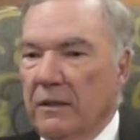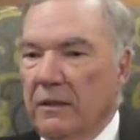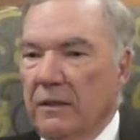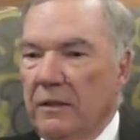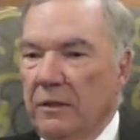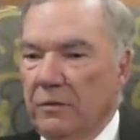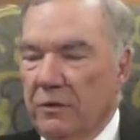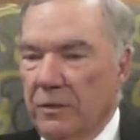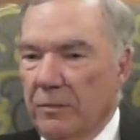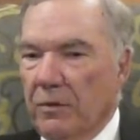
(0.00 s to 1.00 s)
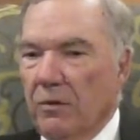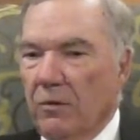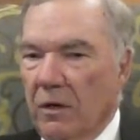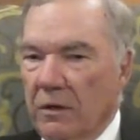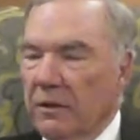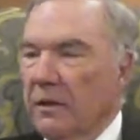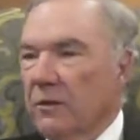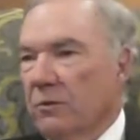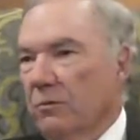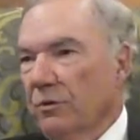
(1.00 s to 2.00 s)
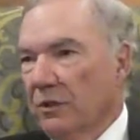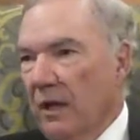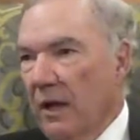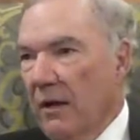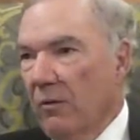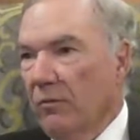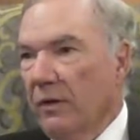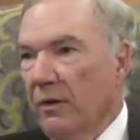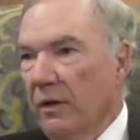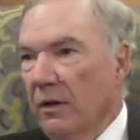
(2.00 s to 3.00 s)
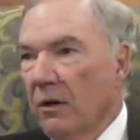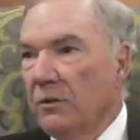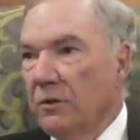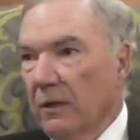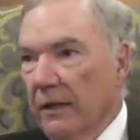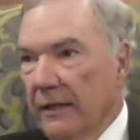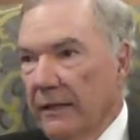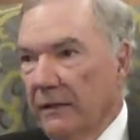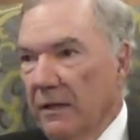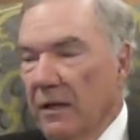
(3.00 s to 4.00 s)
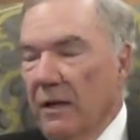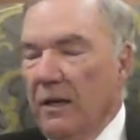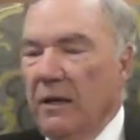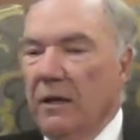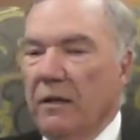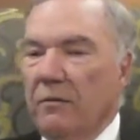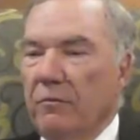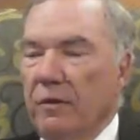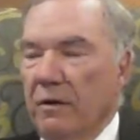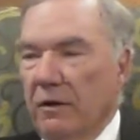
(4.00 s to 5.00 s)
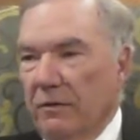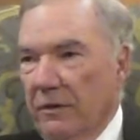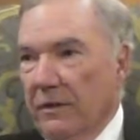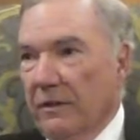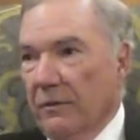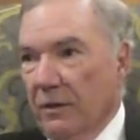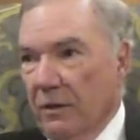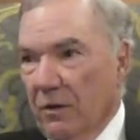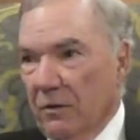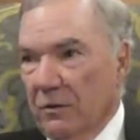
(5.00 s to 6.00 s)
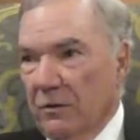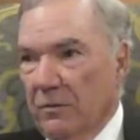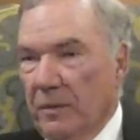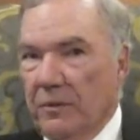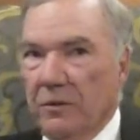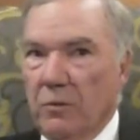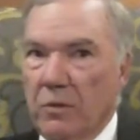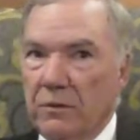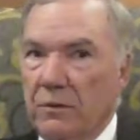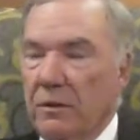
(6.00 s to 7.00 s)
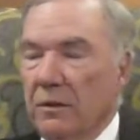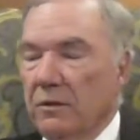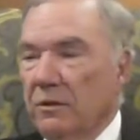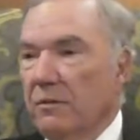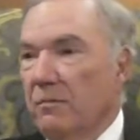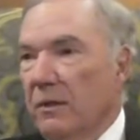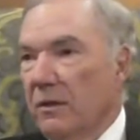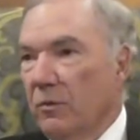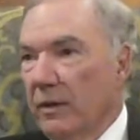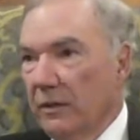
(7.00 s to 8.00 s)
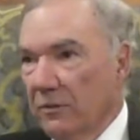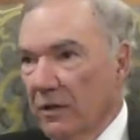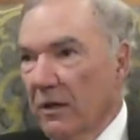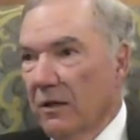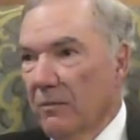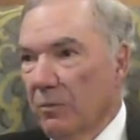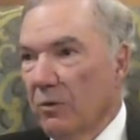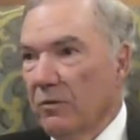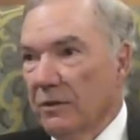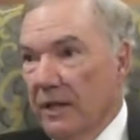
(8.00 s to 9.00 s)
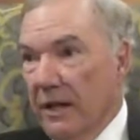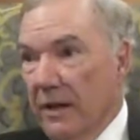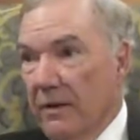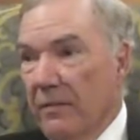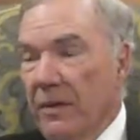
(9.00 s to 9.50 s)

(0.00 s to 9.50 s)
in his typical architectural style, very undulating and very, very difficult, especially once the Stimpmeter readings got up over 10.